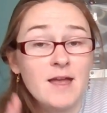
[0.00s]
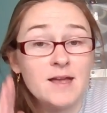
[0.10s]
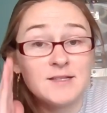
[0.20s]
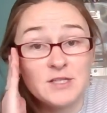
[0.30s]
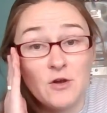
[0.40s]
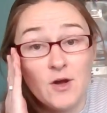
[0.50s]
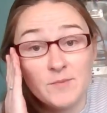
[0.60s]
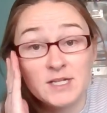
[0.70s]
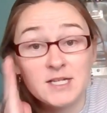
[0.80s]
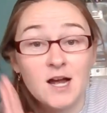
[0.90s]
And so
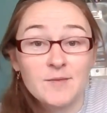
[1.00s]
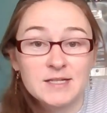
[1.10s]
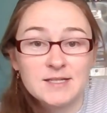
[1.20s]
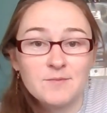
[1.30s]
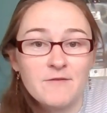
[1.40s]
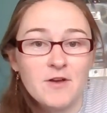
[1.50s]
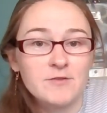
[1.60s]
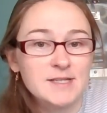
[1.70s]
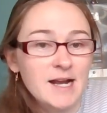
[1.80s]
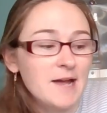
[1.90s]
I'm going to talk about some of
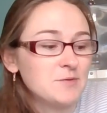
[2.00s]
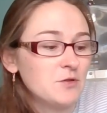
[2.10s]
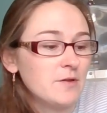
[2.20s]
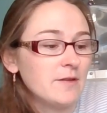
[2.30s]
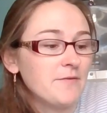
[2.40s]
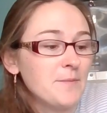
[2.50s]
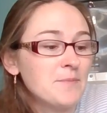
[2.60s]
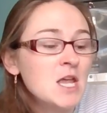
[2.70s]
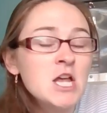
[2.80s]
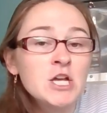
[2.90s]
those, and I absolutely love them.